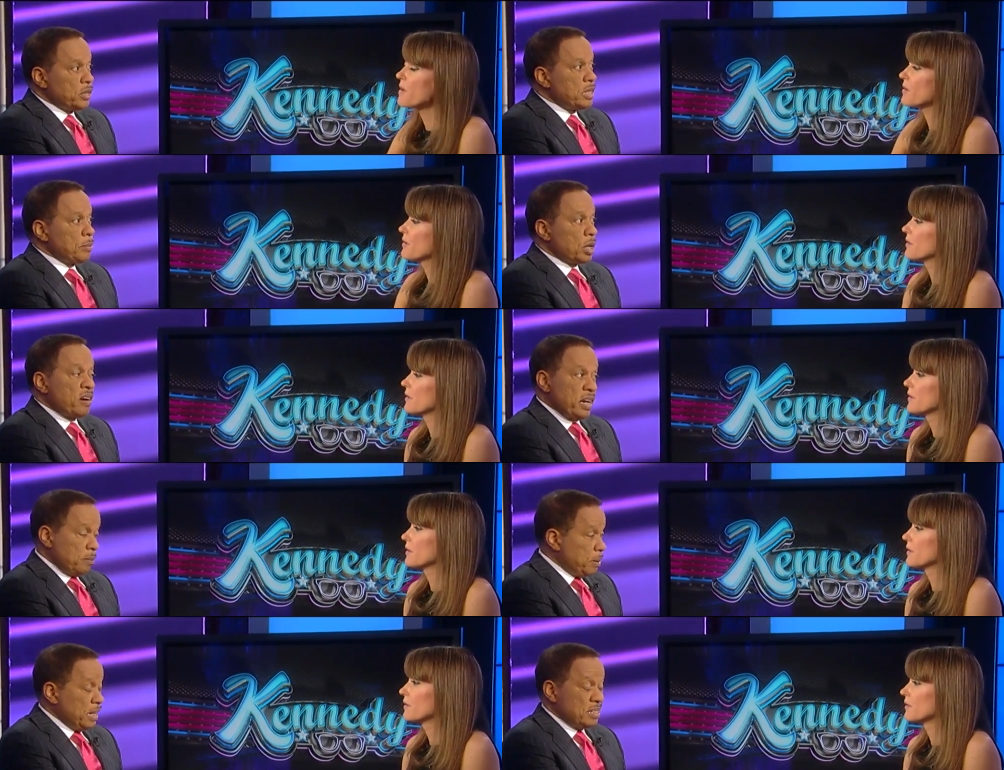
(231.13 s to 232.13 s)
Speaker 1: of the
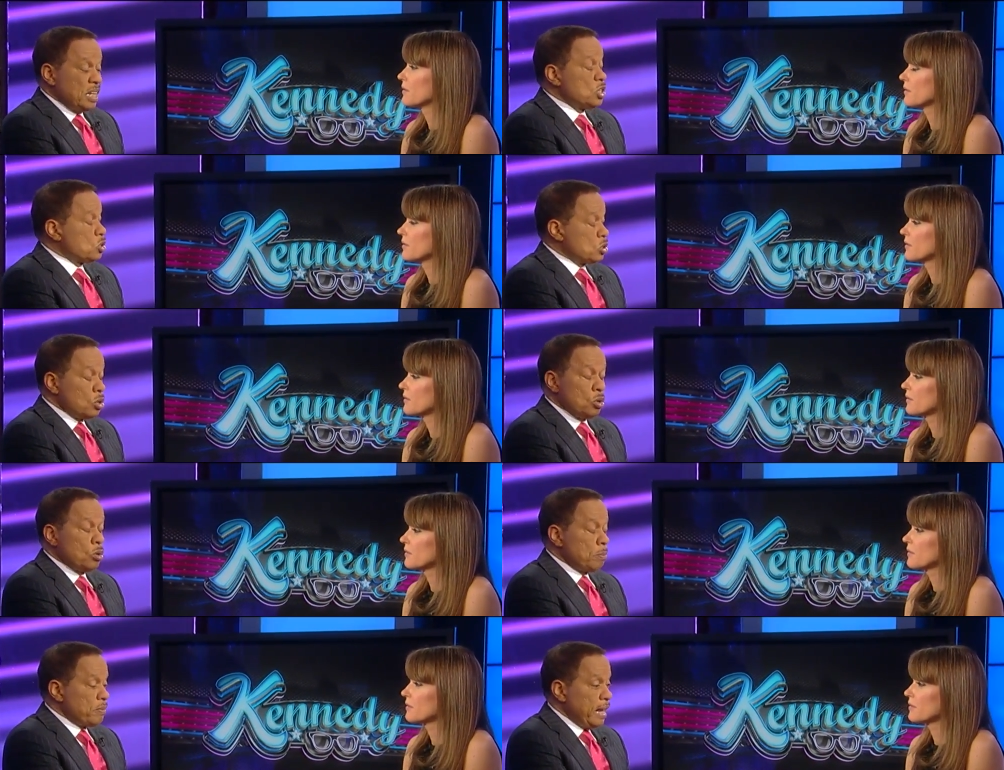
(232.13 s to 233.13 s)
Democratic base is
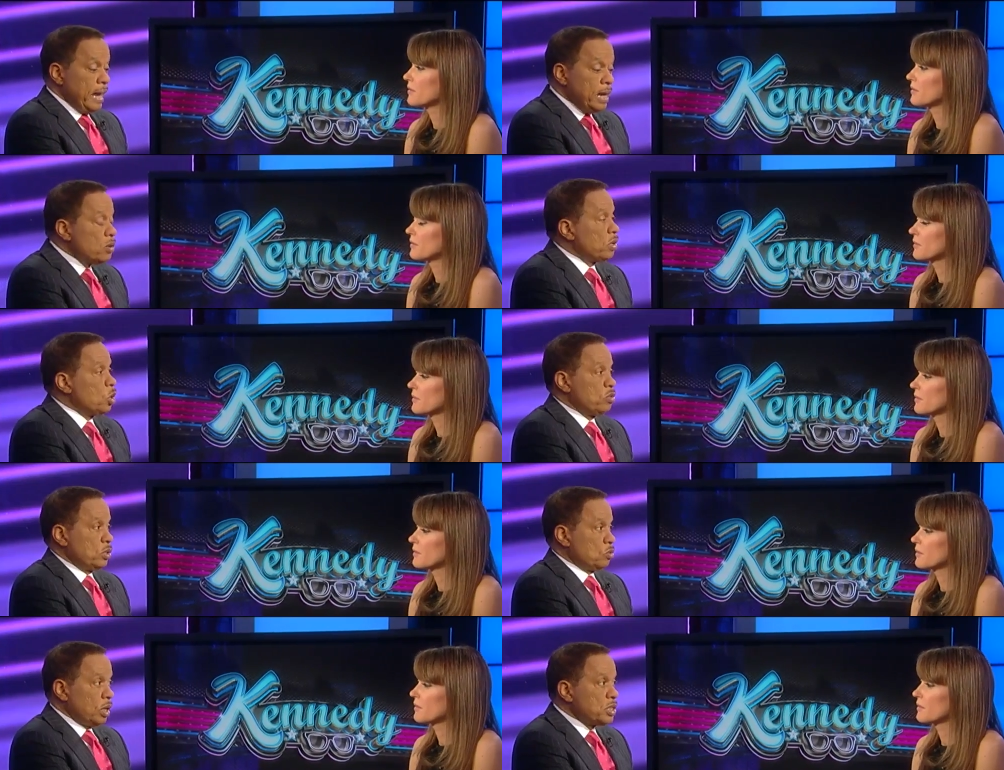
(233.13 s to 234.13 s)
so angry over
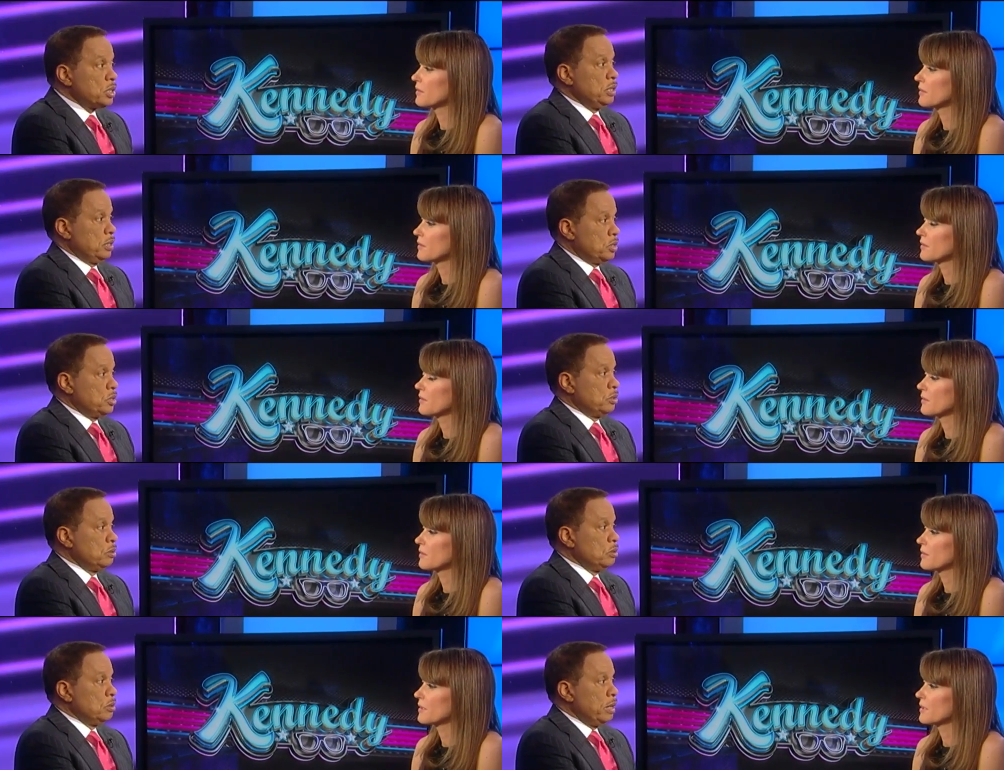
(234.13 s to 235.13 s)
the Russia issue.
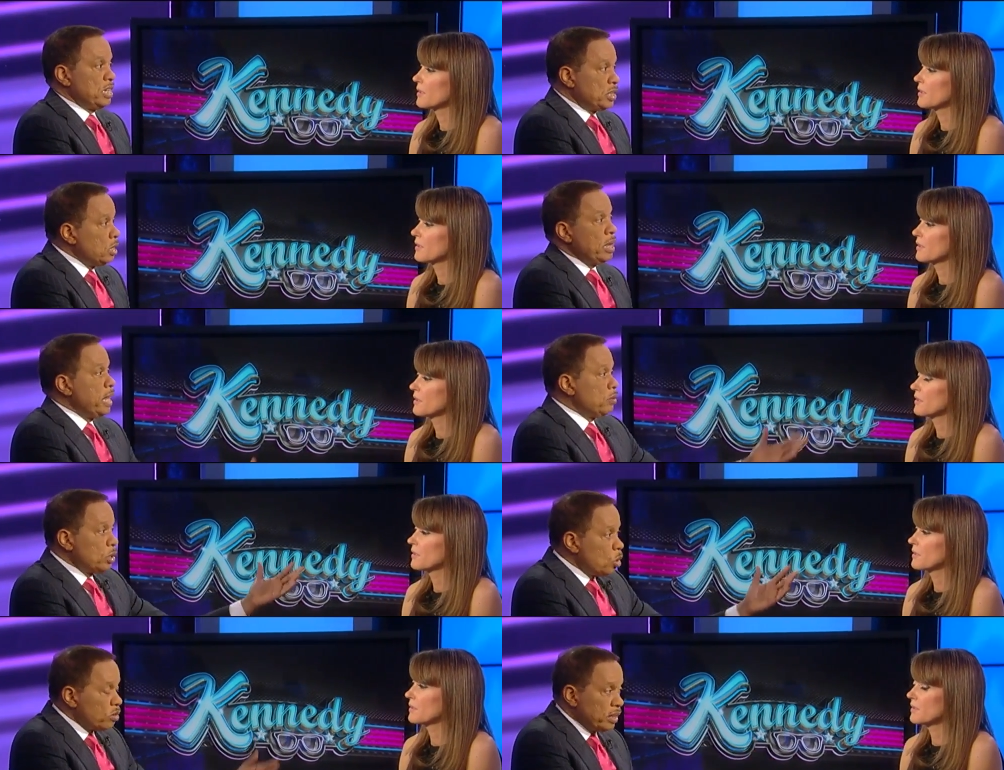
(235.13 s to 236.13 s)
Still
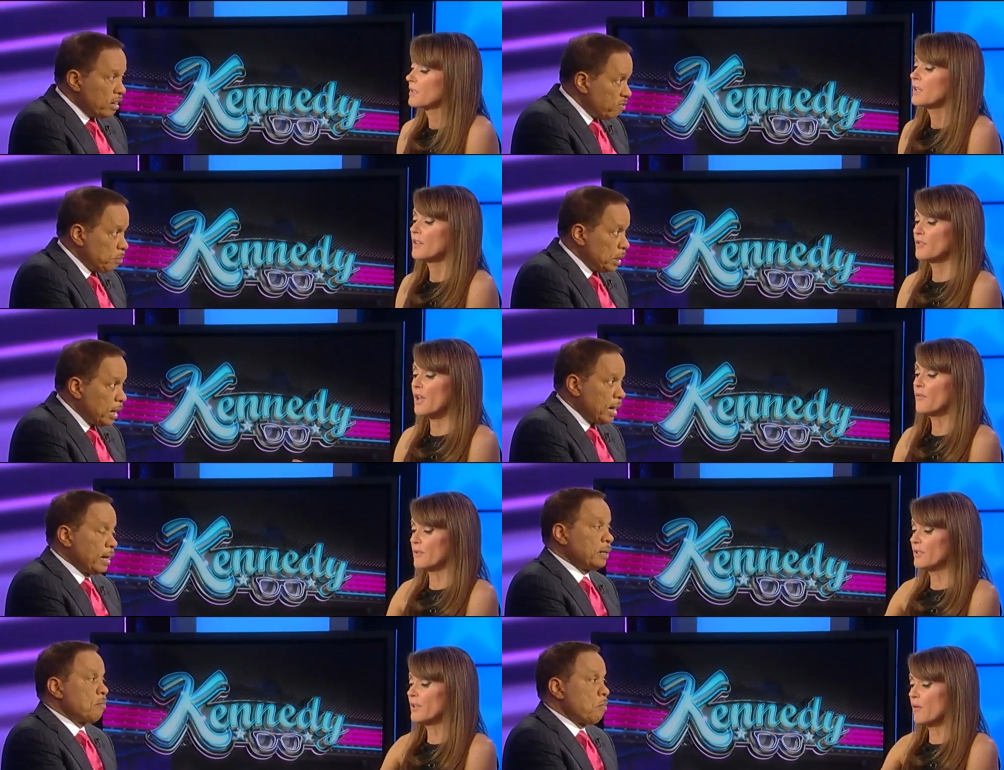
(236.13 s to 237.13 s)
angry over the
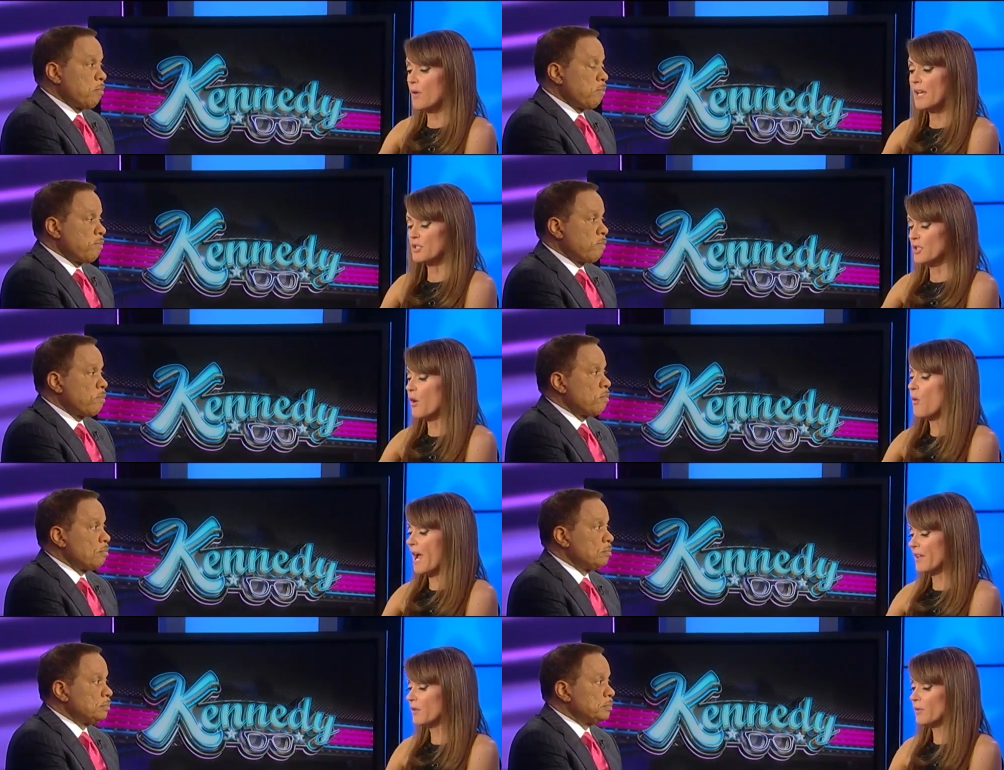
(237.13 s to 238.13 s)
FBI. You
Speaker 2: know what? You know
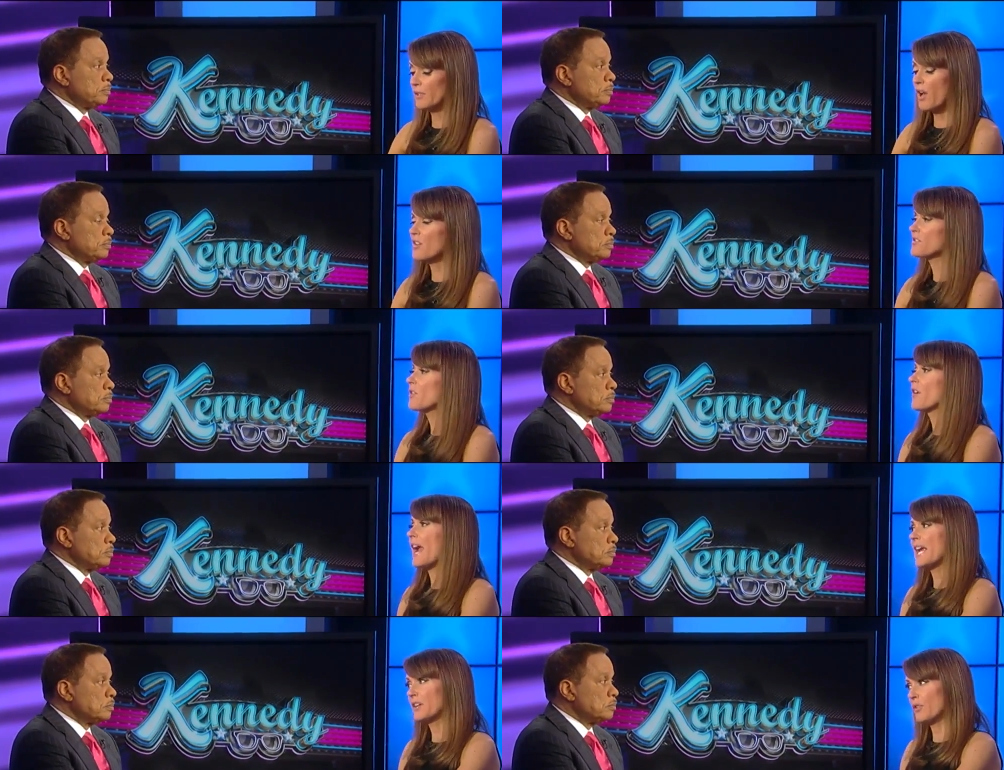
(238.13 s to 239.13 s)
why Hillary lost, though? They're
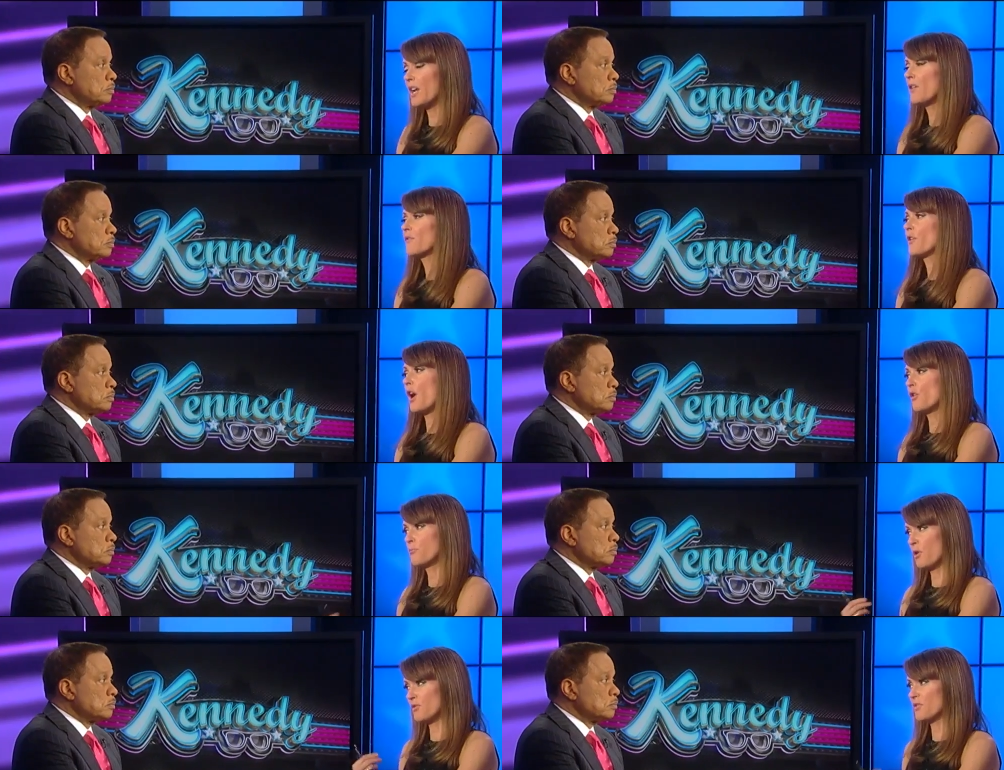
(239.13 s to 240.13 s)
angry over their
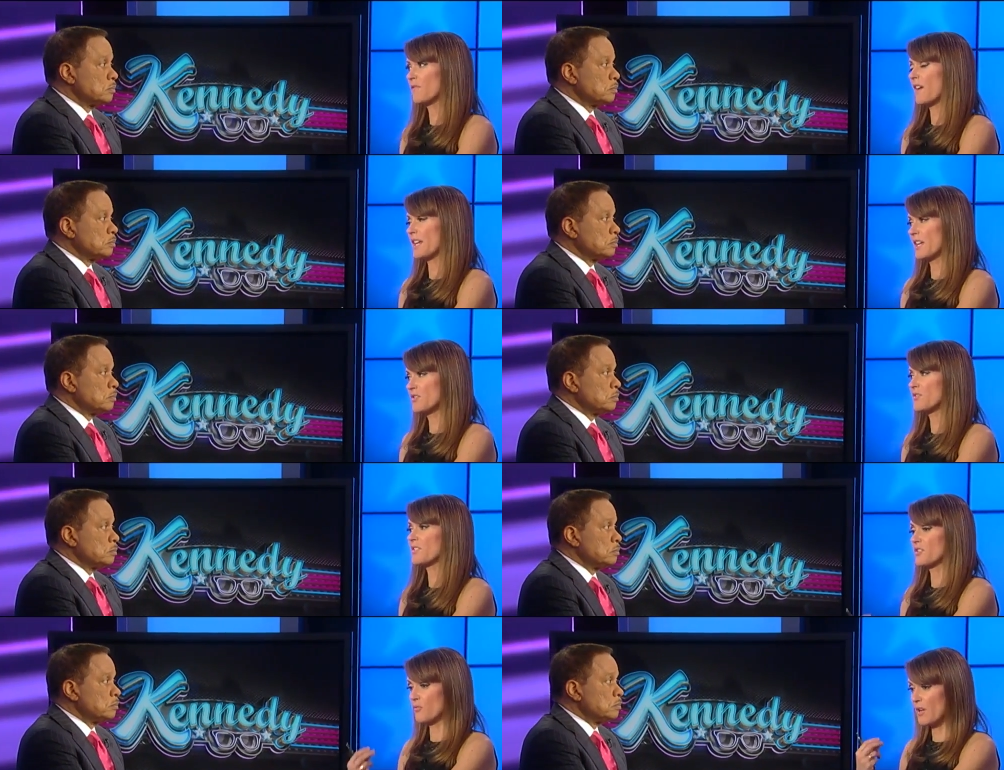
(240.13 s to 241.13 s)
own personal financial
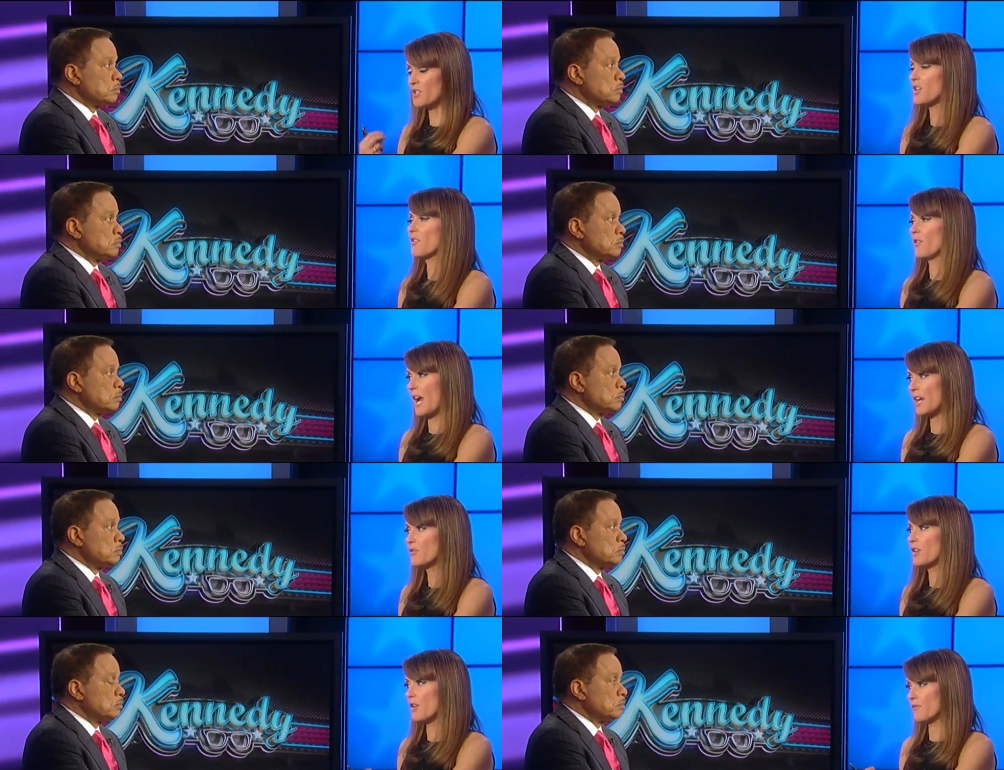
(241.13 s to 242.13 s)
situation and they're
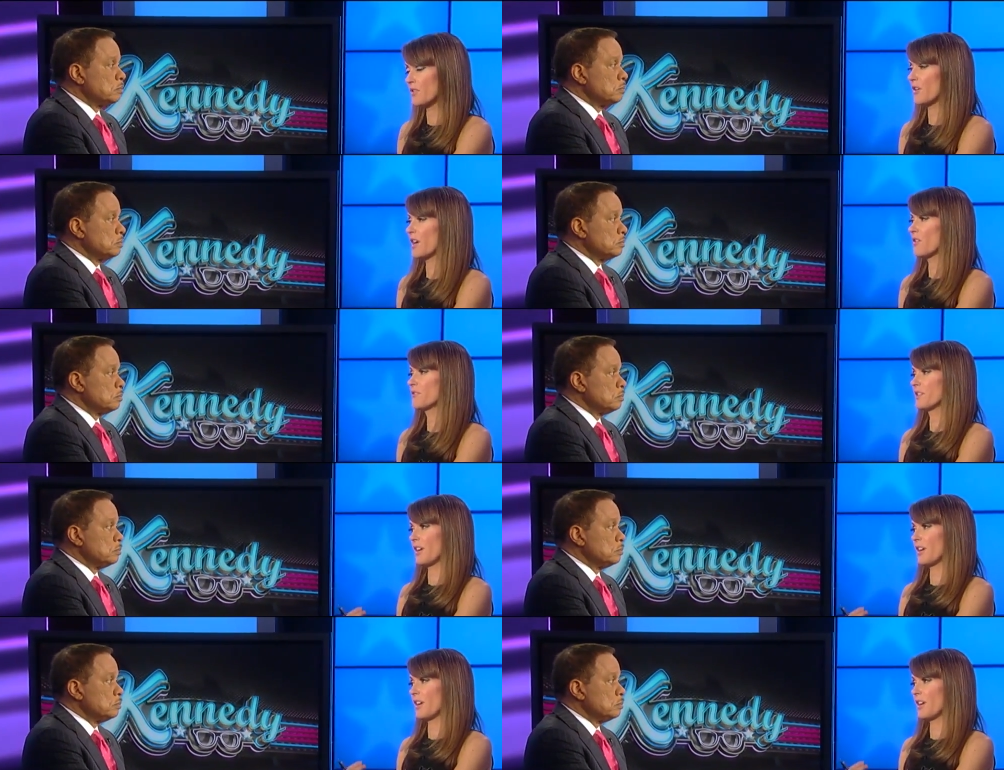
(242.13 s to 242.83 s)
angry over their health